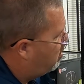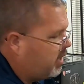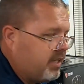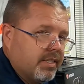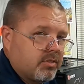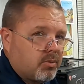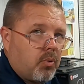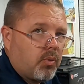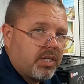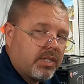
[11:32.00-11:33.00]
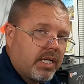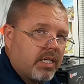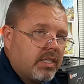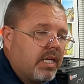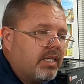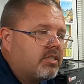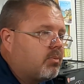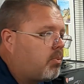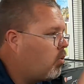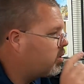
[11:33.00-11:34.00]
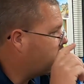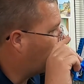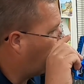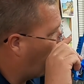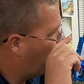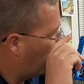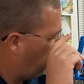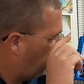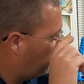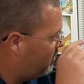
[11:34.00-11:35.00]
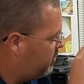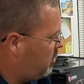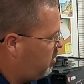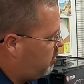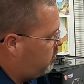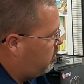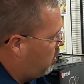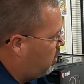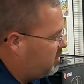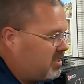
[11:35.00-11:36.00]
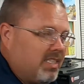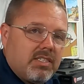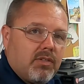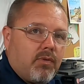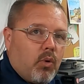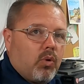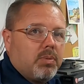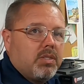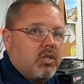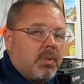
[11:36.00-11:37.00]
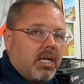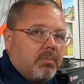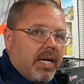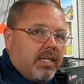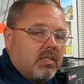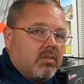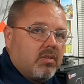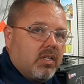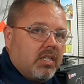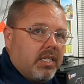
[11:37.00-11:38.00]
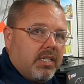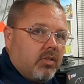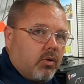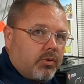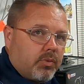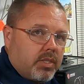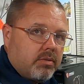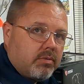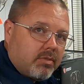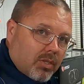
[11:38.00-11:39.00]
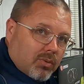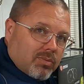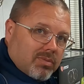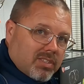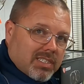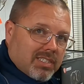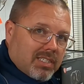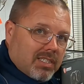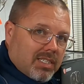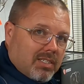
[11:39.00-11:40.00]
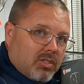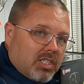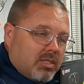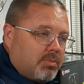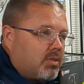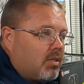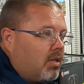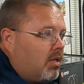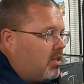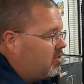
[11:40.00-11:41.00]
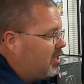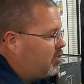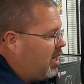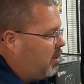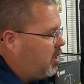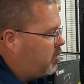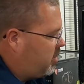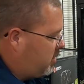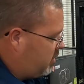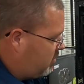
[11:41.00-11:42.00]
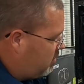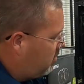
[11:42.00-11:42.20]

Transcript: It didn't support anything. It supported supposedly 64, but nobody made it in DDR3, so 16 gig chips. So that's why I bought these.